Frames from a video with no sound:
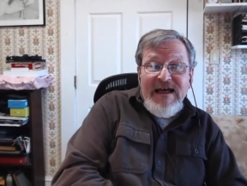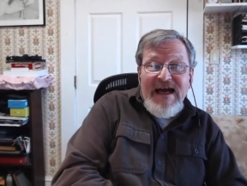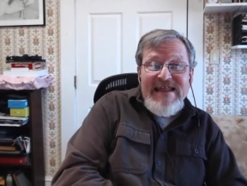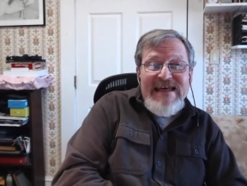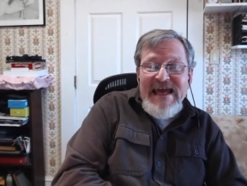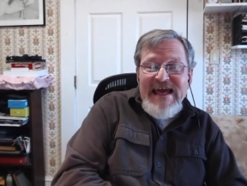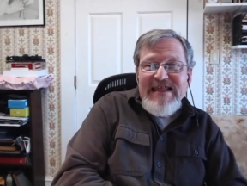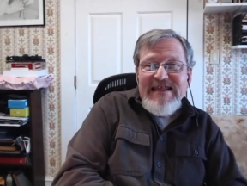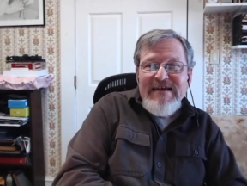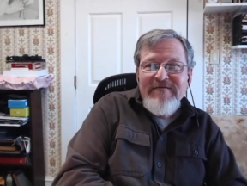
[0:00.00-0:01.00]
I think
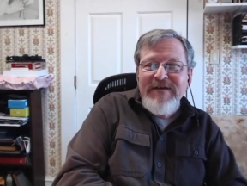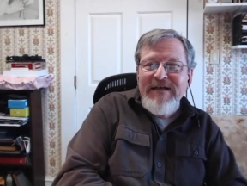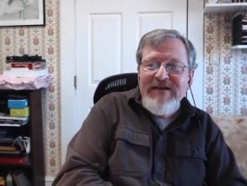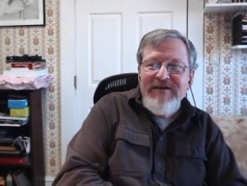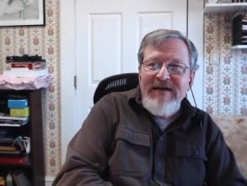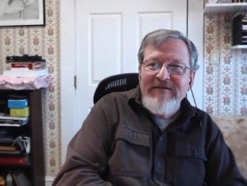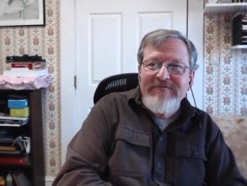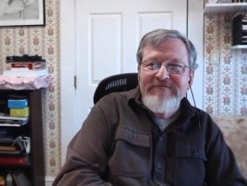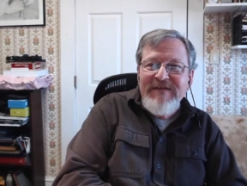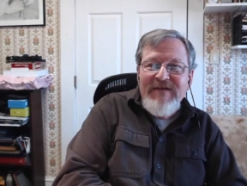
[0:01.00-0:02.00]
anything,
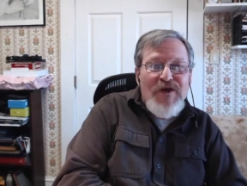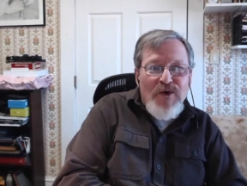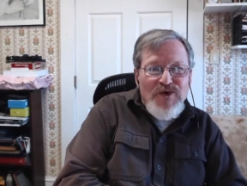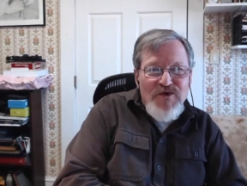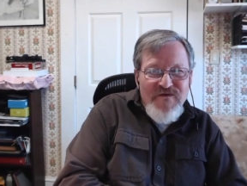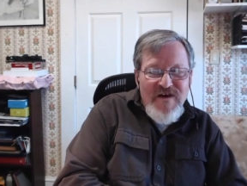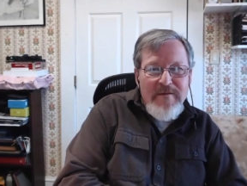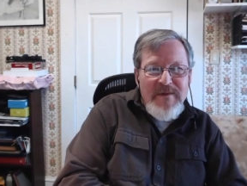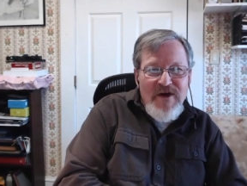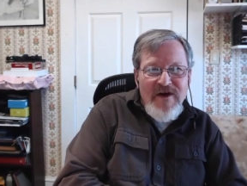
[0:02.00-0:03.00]
if you go too far
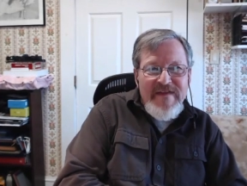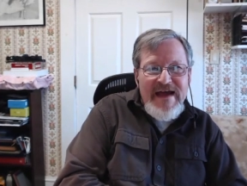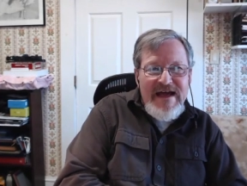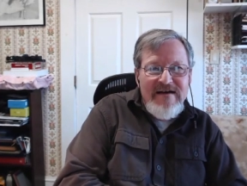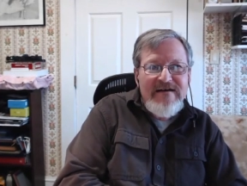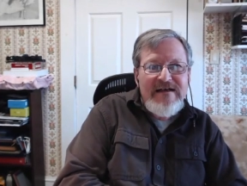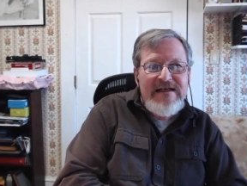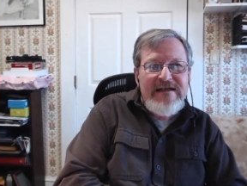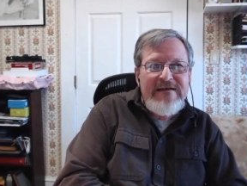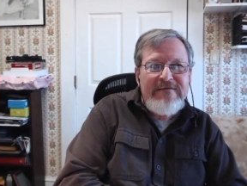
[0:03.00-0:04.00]
beyond that,
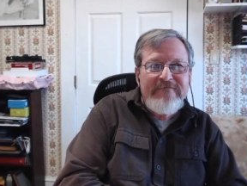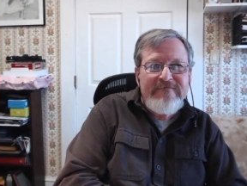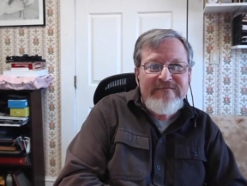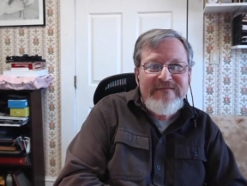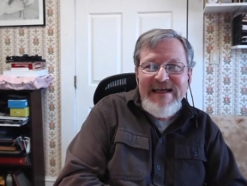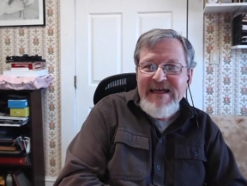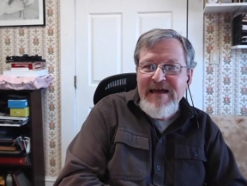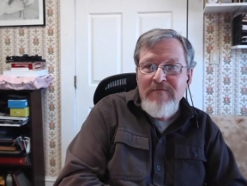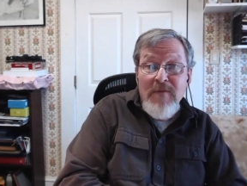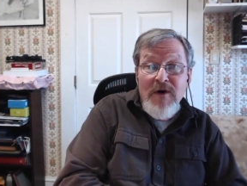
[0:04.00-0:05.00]
um,
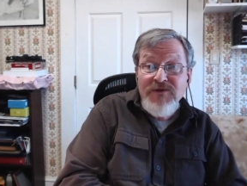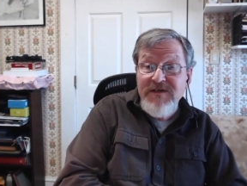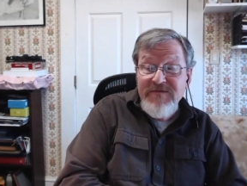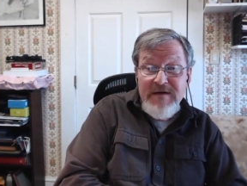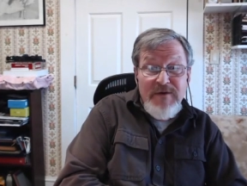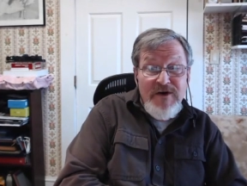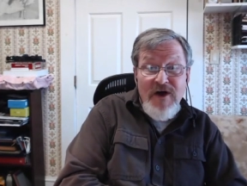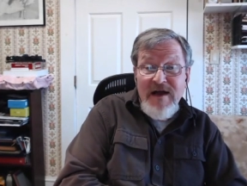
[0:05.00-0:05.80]
again, most of them are not